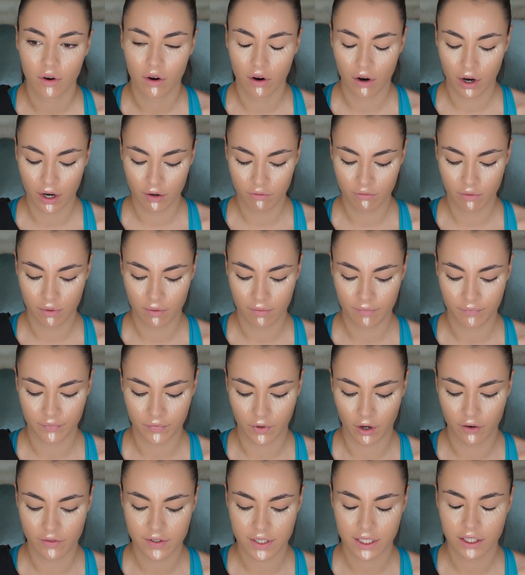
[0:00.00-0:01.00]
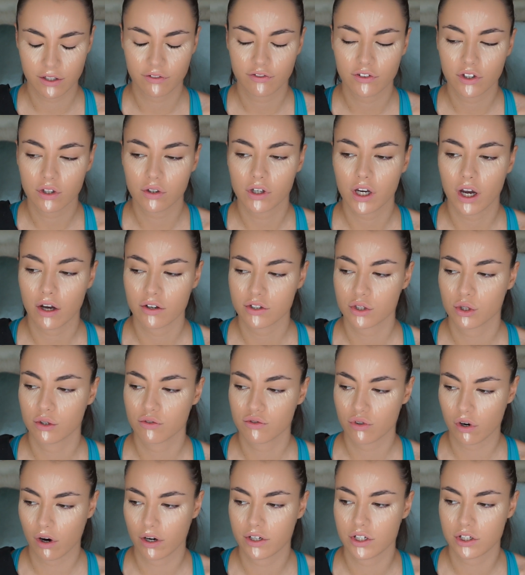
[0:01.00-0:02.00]
I've seen a few girls who
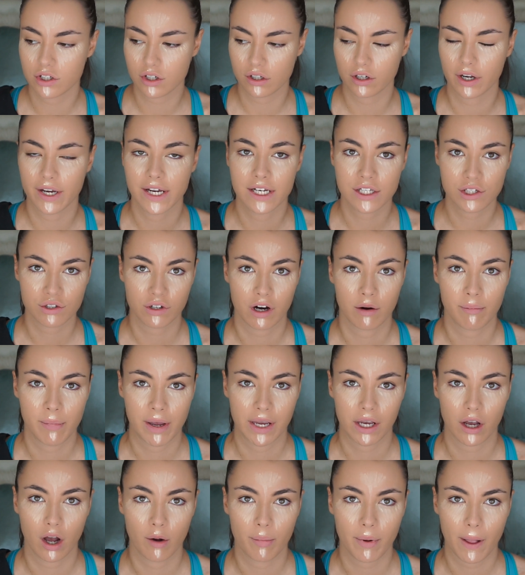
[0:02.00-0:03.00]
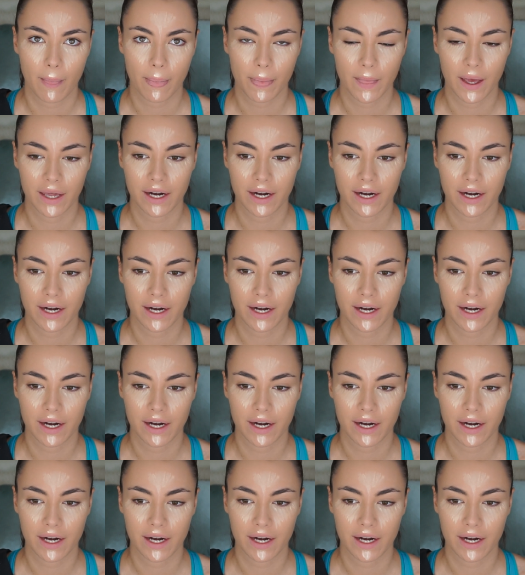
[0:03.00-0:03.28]
have tried to do like Instagram makeup,